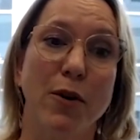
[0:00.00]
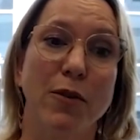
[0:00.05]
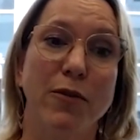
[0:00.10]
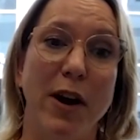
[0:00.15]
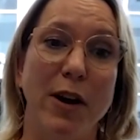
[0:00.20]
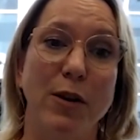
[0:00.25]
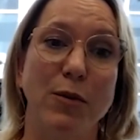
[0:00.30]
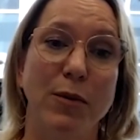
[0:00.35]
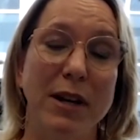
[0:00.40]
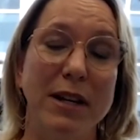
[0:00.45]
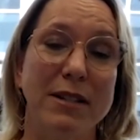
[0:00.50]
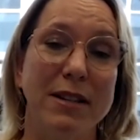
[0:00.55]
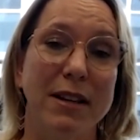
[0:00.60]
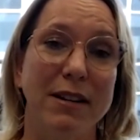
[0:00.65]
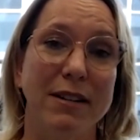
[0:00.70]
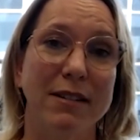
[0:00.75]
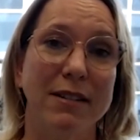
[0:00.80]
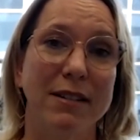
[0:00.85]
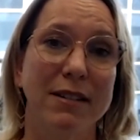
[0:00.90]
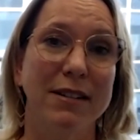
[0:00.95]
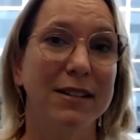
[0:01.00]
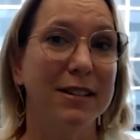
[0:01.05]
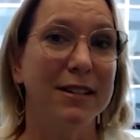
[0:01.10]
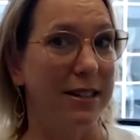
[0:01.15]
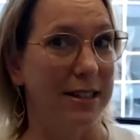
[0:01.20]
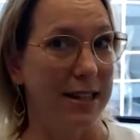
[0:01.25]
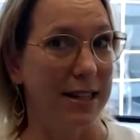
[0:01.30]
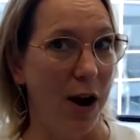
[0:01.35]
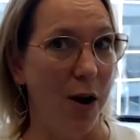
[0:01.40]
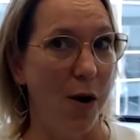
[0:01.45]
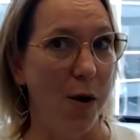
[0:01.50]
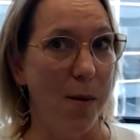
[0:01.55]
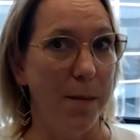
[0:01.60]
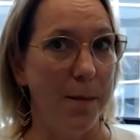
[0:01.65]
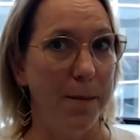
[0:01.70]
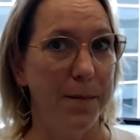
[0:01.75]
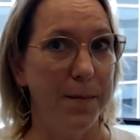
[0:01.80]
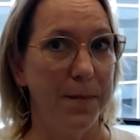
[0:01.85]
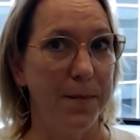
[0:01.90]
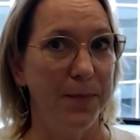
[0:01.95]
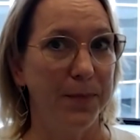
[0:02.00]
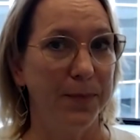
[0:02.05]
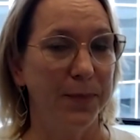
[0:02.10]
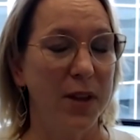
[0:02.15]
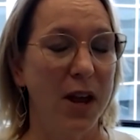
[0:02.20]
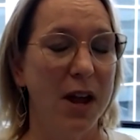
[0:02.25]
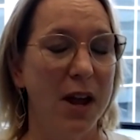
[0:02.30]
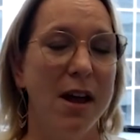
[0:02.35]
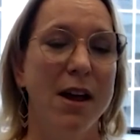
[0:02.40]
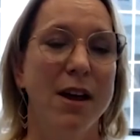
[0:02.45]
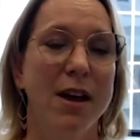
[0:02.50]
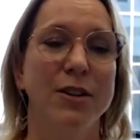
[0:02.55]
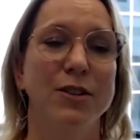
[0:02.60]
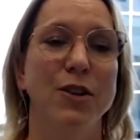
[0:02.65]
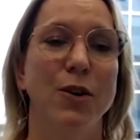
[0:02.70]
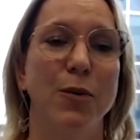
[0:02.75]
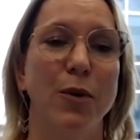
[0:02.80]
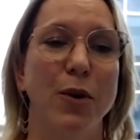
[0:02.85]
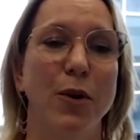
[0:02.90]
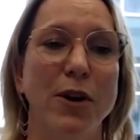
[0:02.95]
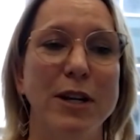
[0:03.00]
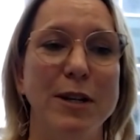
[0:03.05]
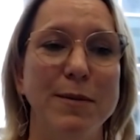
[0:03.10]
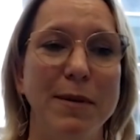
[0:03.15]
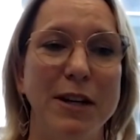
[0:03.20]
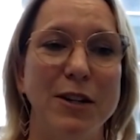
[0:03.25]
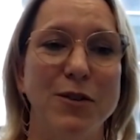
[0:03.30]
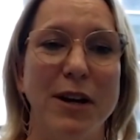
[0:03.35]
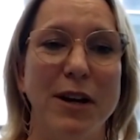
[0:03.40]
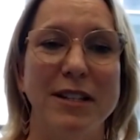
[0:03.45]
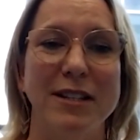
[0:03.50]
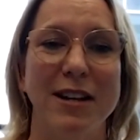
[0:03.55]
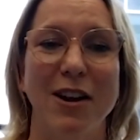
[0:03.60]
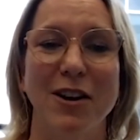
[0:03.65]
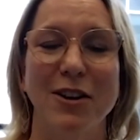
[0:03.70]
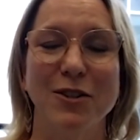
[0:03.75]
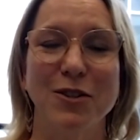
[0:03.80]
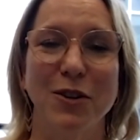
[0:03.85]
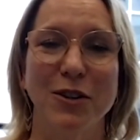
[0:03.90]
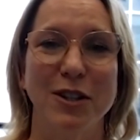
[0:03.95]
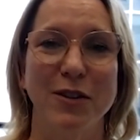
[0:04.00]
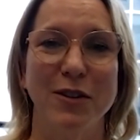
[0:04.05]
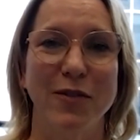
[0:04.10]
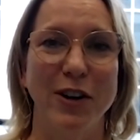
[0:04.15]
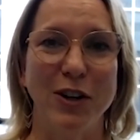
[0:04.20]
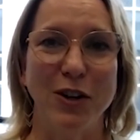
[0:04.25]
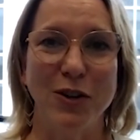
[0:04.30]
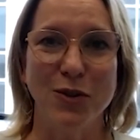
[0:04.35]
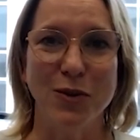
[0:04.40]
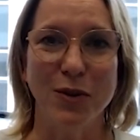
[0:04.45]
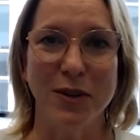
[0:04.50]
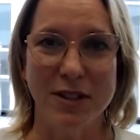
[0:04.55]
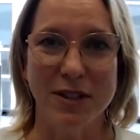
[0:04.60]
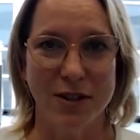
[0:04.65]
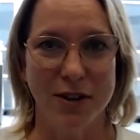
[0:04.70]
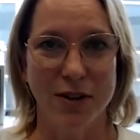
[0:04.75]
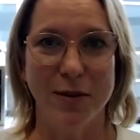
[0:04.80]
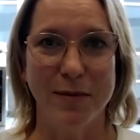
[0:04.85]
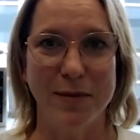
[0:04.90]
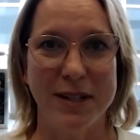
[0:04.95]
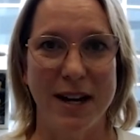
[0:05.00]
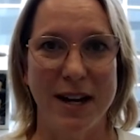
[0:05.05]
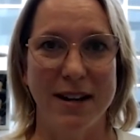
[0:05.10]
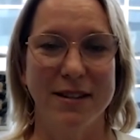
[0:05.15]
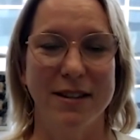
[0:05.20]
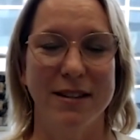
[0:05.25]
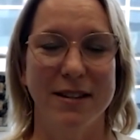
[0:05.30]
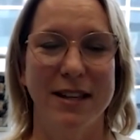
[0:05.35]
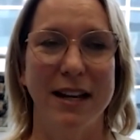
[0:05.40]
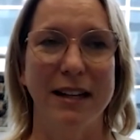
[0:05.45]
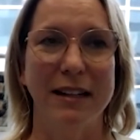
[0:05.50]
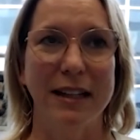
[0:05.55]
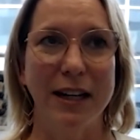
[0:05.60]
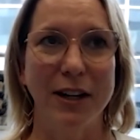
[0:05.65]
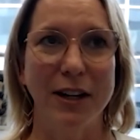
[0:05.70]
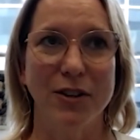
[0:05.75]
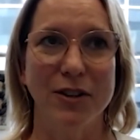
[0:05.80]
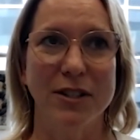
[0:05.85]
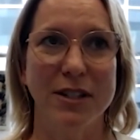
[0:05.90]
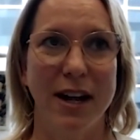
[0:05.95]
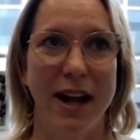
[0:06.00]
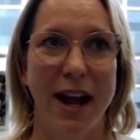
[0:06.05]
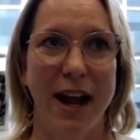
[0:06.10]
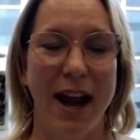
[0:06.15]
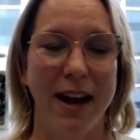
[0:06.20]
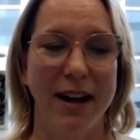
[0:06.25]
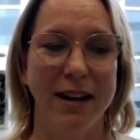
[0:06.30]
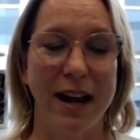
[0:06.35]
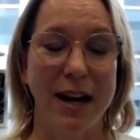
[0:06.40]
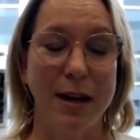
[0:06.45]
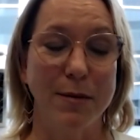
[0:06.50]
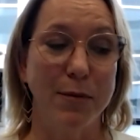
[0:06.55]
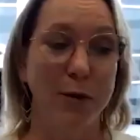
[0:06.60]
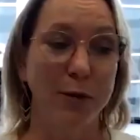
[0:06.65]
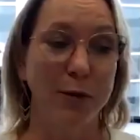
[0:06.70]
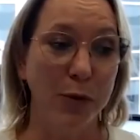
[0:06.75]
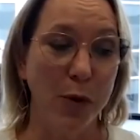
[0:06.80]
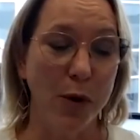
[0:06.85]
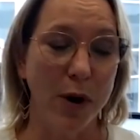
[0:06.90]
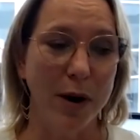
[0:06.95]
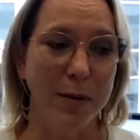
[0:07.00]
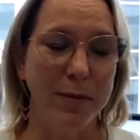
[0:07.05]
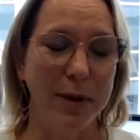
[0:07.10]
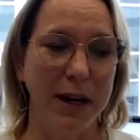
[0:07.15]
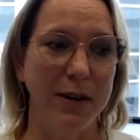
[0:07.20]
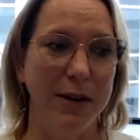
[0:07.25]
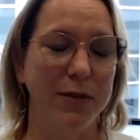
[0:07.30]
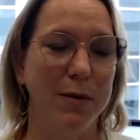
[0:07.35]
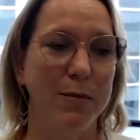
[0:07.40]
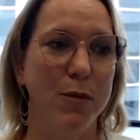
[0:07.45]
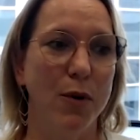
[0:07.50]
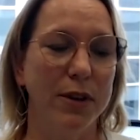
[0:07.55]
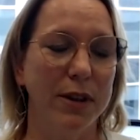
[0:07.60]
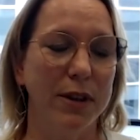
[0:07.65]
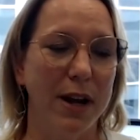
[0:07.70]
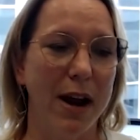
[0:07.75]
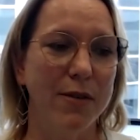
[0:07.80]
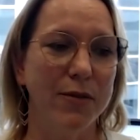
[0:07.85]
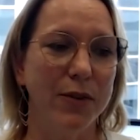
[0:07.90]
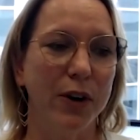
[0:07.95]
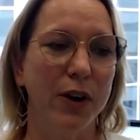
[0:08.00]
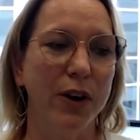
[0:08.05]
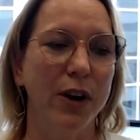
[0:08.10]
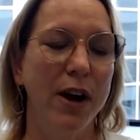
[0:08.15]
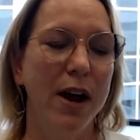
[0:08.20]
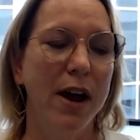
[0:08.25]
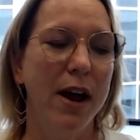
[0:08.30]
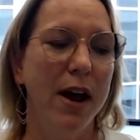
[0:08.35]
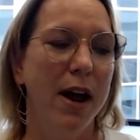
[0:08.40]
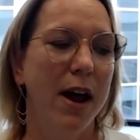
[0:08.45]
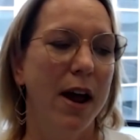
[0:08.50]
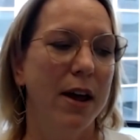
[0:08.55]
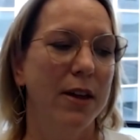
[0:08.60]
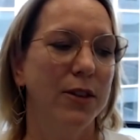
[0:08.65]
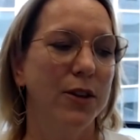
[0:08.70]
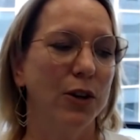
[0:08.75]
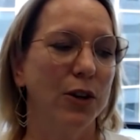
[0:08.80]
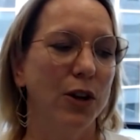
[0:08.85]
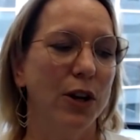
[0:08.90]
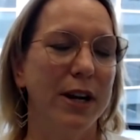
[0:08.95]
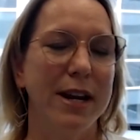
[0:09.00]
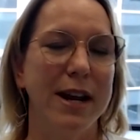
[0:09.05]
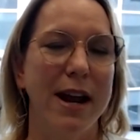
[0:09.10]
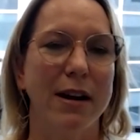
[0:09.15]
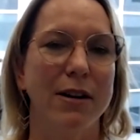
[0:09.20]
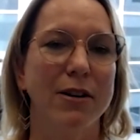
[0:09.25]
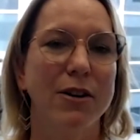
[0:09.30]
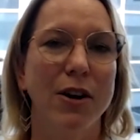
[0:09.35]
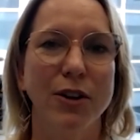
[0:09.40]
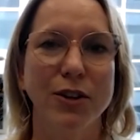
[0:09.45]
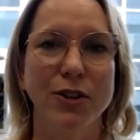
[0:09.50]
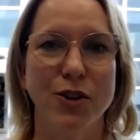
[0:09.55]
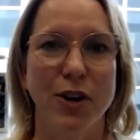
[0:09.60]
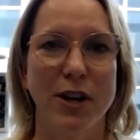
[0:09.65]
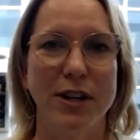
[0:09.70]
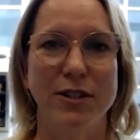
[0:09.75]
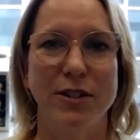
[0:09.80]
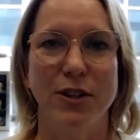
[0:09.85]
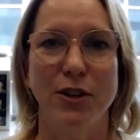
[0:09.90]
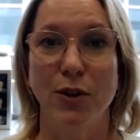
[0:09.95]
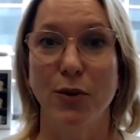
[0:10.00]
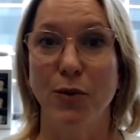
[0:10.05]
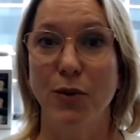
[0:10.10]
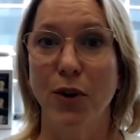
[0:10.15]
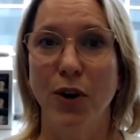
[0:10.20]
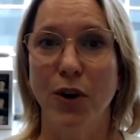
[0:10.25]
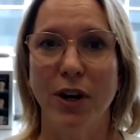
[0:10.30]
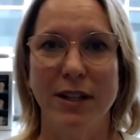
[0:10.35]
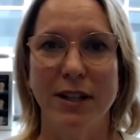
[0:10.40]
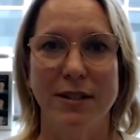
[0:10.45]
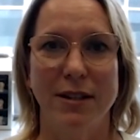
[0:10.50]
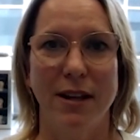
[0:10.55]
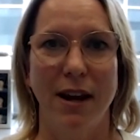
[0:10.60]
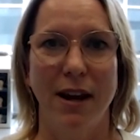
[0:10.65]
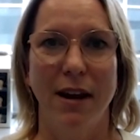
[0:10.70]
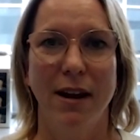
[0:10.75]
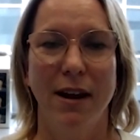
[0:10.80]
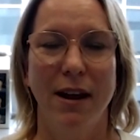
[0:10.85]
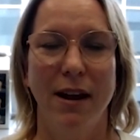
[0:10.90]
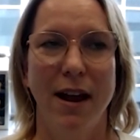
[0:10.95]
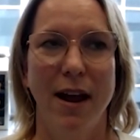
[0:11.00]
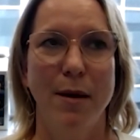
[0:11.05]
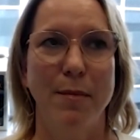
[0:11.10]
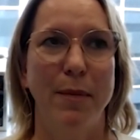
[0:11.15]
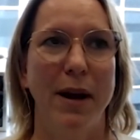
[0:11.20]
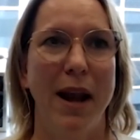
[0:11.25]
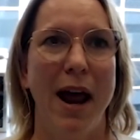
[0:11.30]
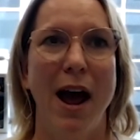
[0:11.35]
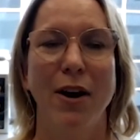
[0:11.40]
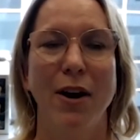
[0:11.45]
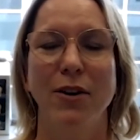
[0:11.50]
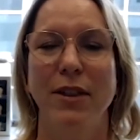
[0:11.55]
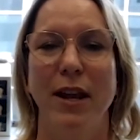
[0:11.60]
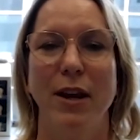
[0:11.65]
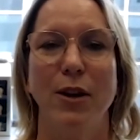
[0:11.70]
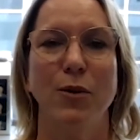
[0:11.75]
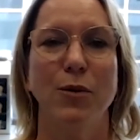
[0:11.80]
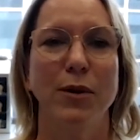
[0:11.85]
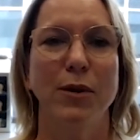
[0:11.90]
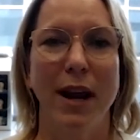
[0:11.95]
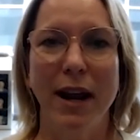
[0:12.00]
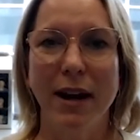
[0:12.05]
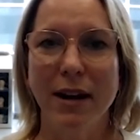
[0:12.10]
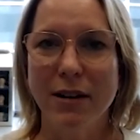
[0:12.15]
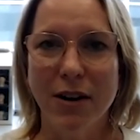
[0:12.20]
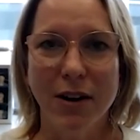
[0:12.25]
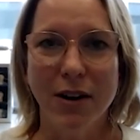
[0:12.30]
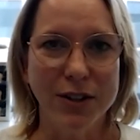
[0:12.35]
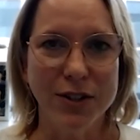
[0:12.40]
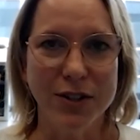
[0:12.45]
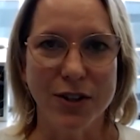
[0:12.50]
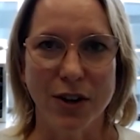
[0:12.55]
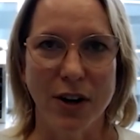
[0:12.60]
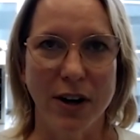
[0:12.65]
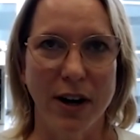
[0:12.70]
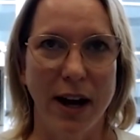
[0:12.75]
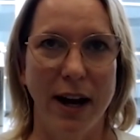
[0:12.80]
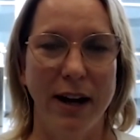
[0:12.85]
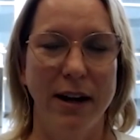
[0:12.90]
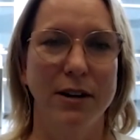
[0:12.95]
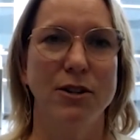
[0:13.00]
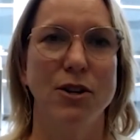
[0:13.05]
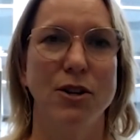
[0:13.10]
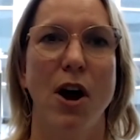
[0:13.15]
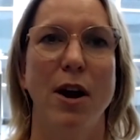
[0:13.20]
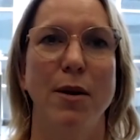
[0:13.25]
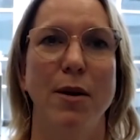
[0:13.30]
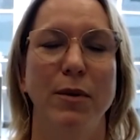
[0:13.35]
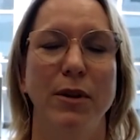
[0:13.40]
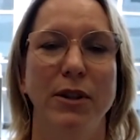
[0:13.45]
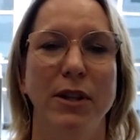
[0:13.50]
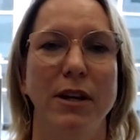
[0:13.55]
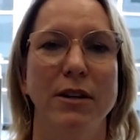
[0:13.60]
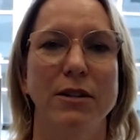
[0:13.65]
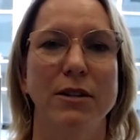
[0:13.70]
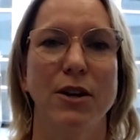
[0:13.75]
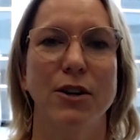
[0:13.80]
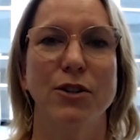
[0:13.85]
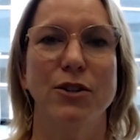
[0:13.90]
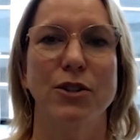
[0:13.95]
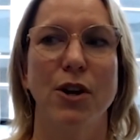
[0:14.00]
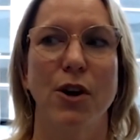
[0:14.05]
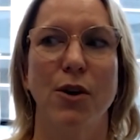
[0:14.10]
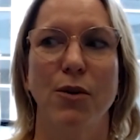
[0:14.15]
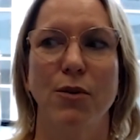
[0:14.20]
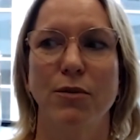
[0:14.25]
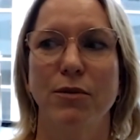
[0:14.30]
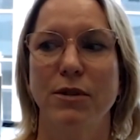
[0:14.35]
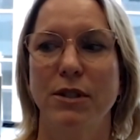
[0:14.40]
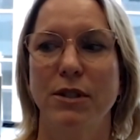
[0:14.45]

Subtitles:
fide reason to stay home? So we're going to be addressing all sorts of unusual circumstances, and leaders today, like before, but even more than ever, they're looking at culture as the new currency. But how do they create culture in a time when things are so